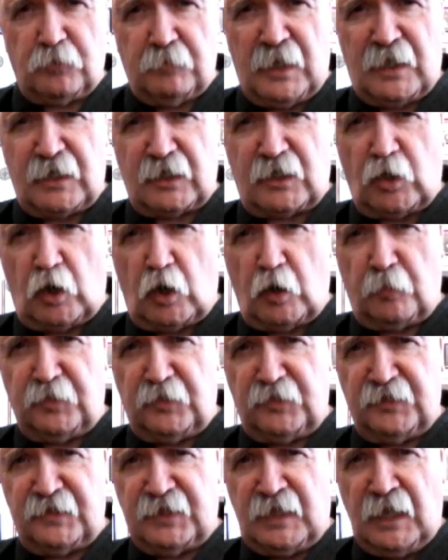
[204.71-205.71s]

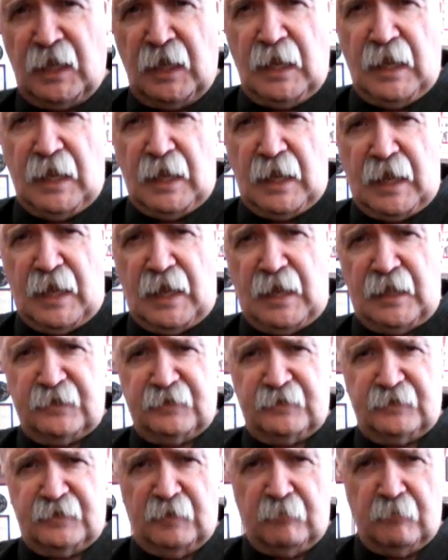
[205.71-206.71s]
metacarpals
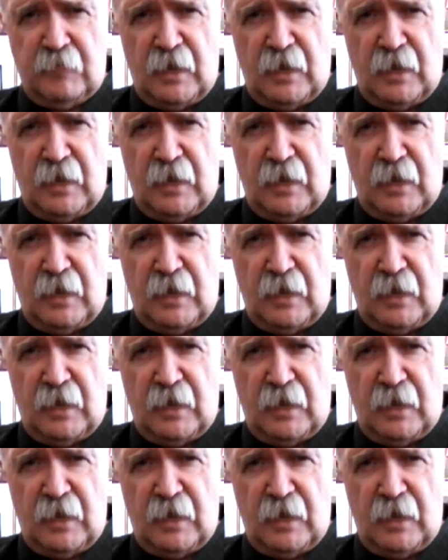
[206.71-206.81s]
as the